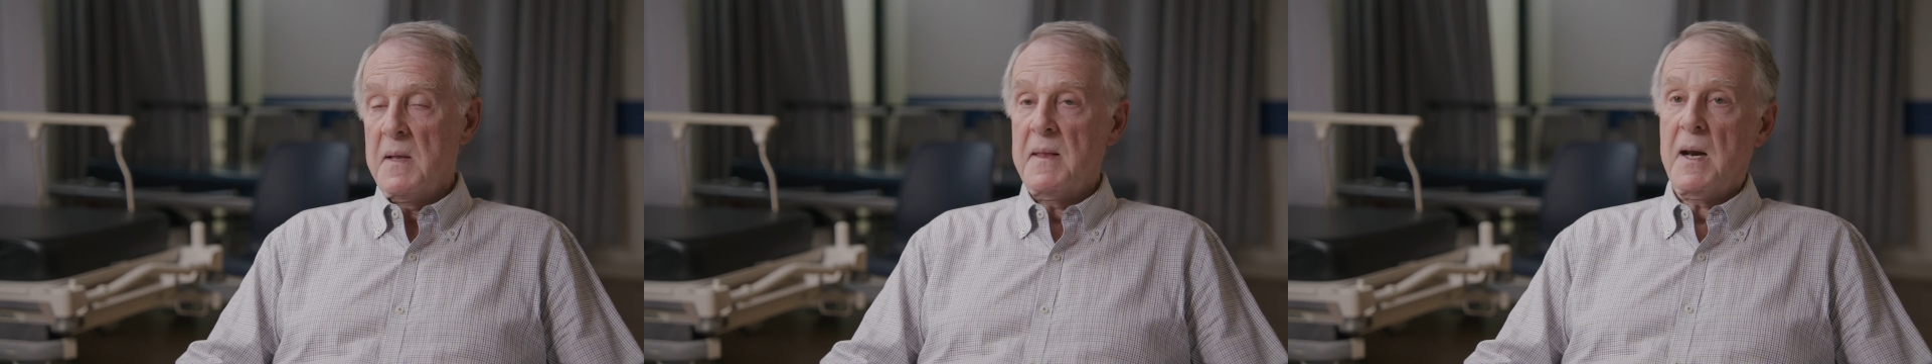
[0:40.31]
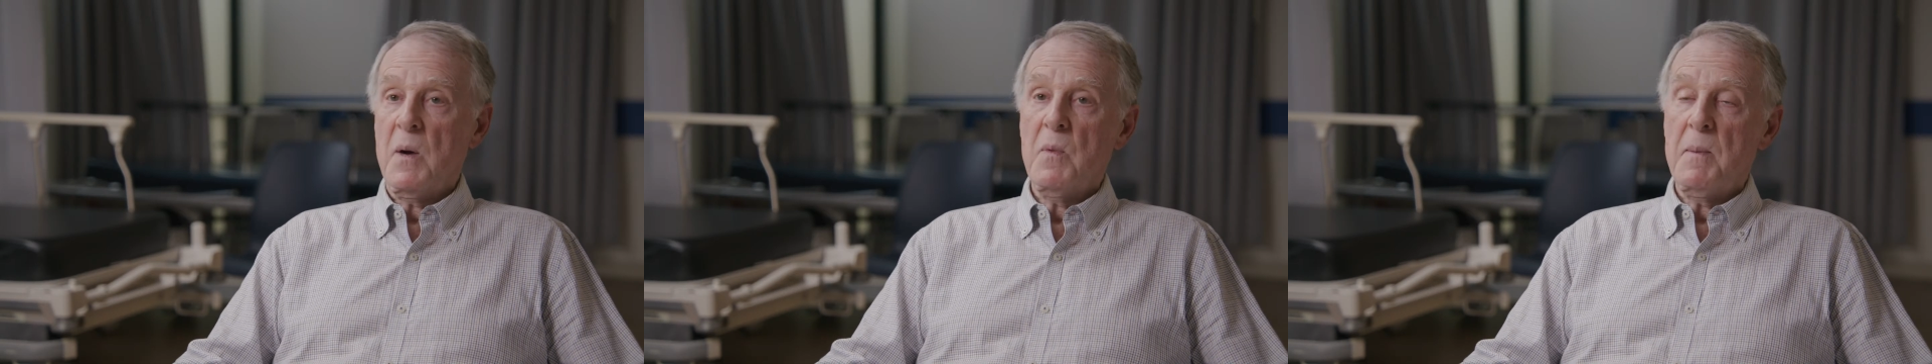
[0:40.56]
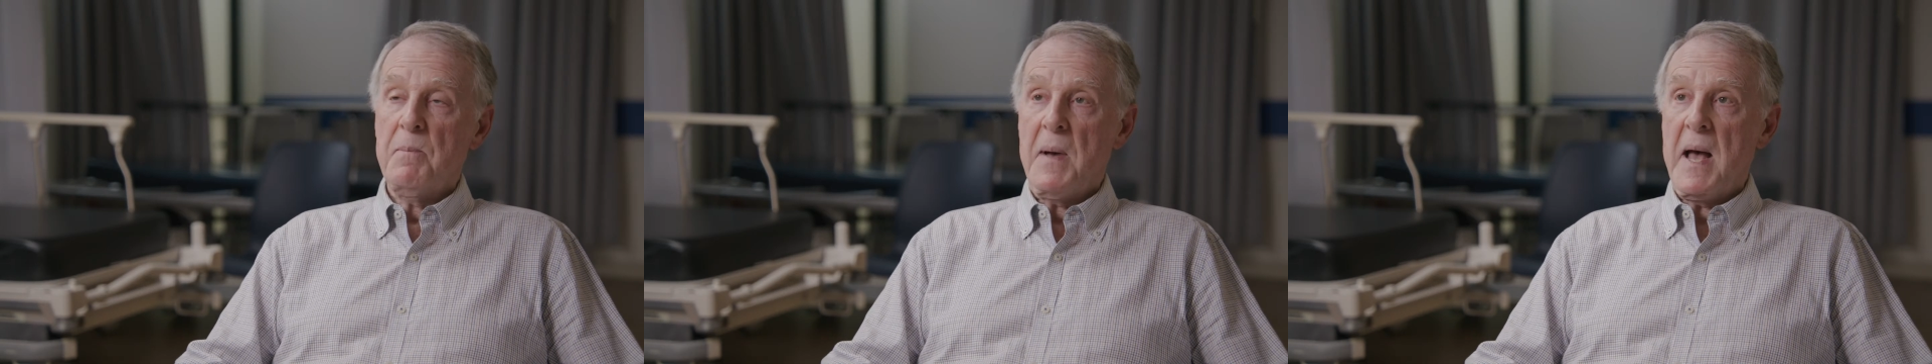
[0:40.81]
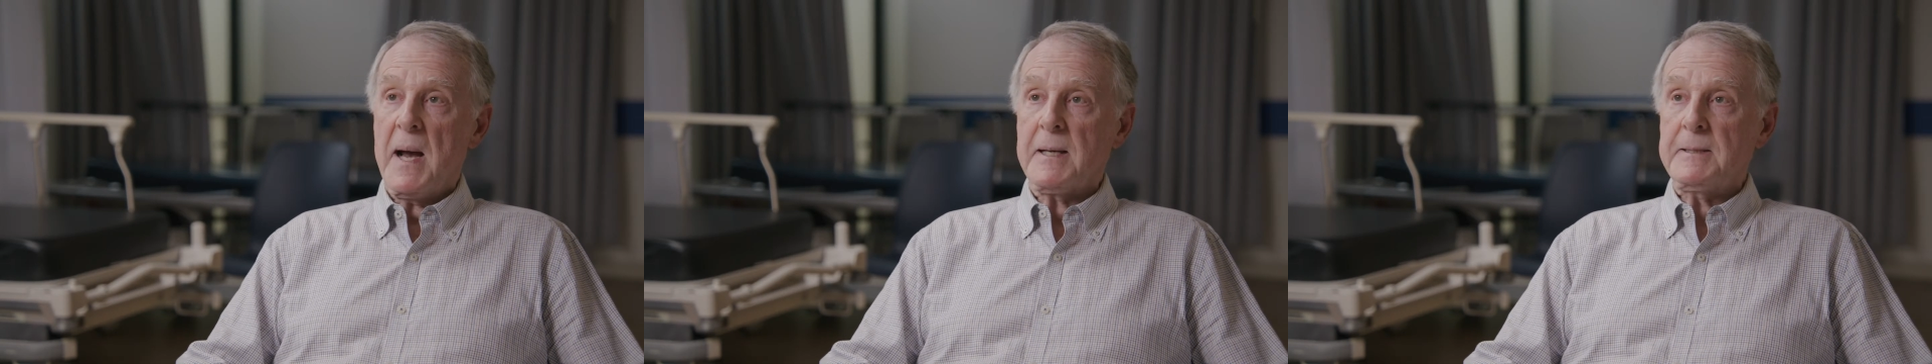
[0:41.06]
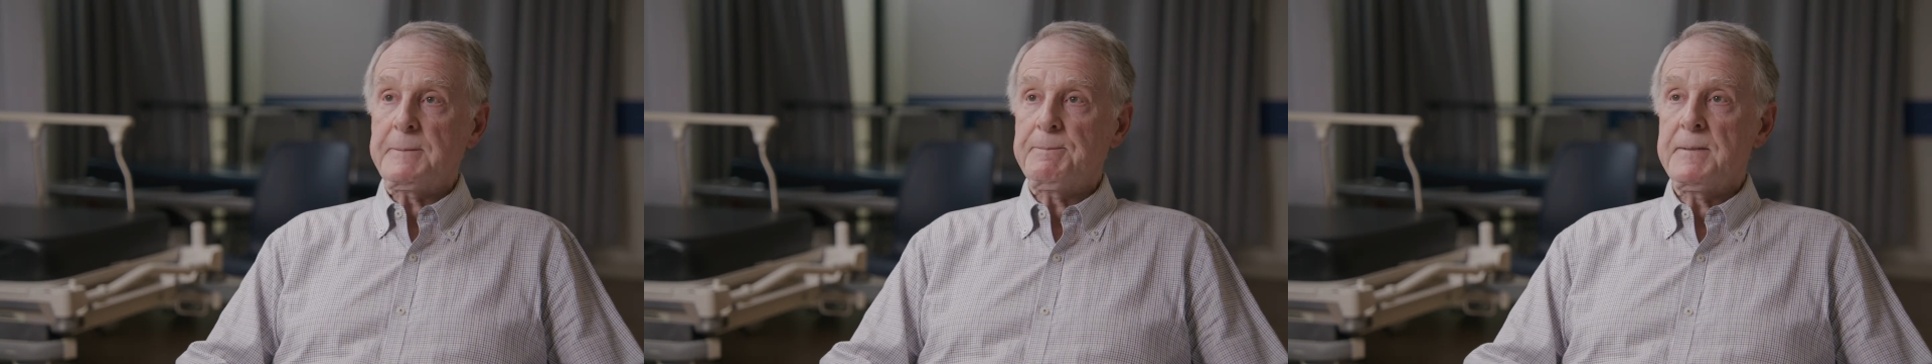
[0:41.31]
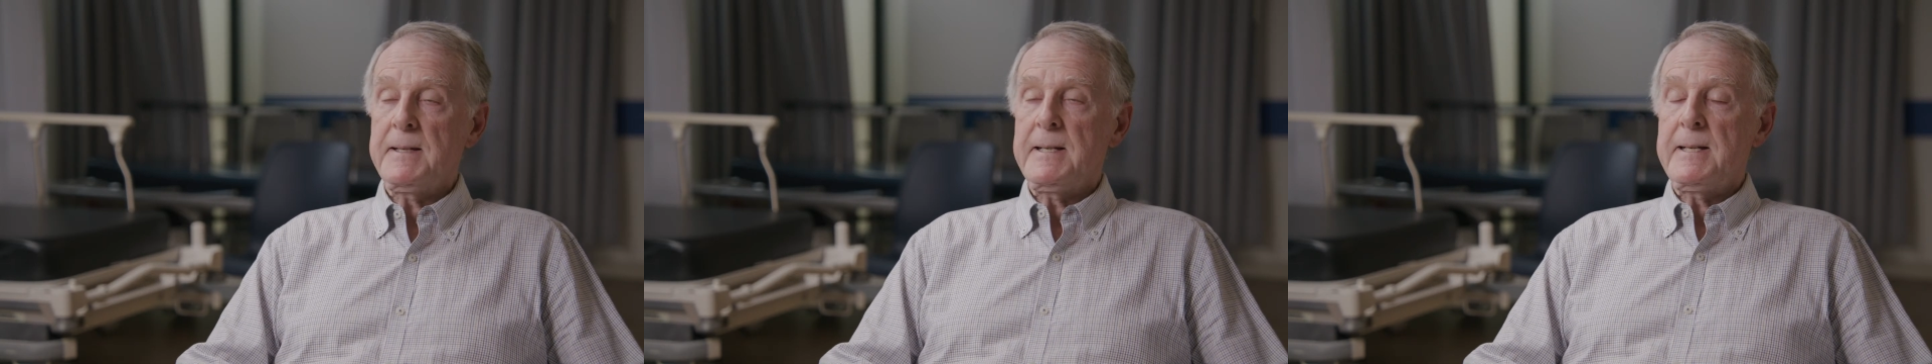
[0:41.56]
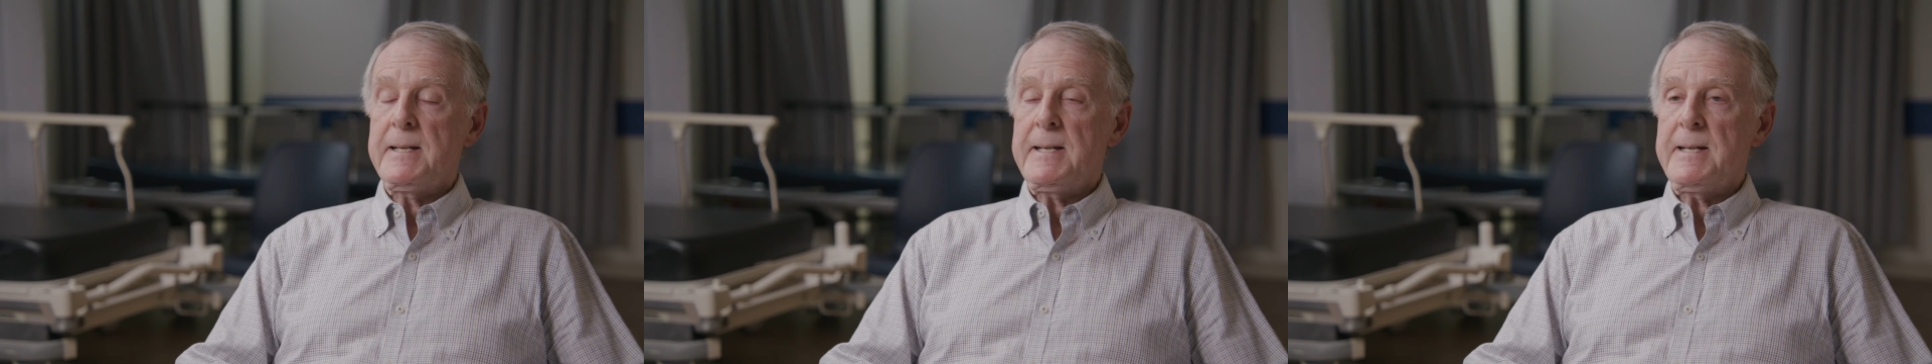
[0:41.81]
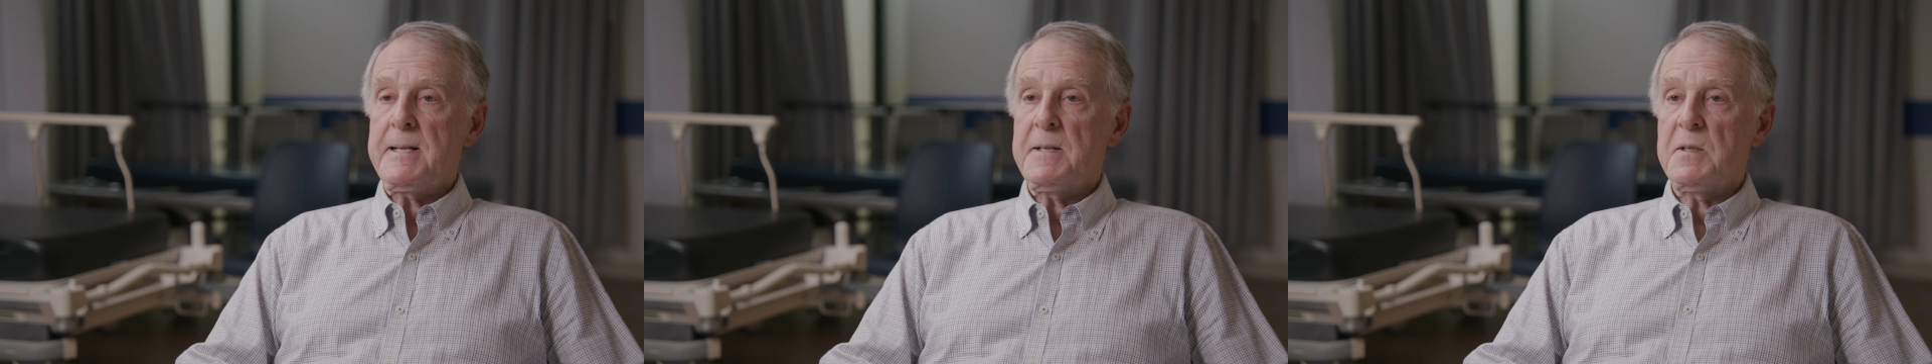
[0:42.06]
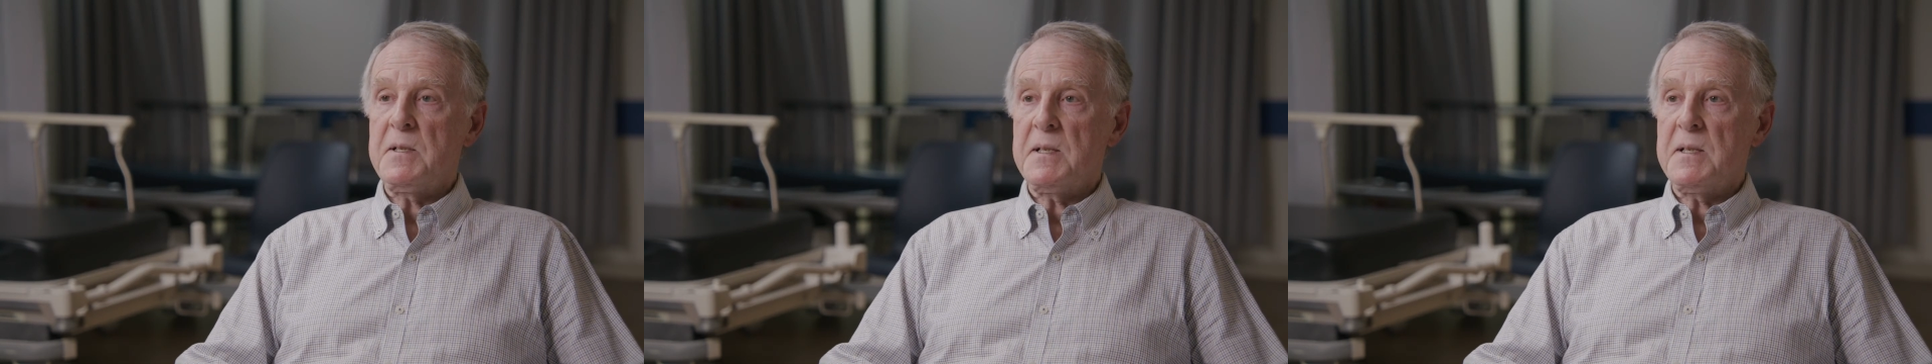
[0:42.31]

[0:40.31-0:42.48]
Then I went back, and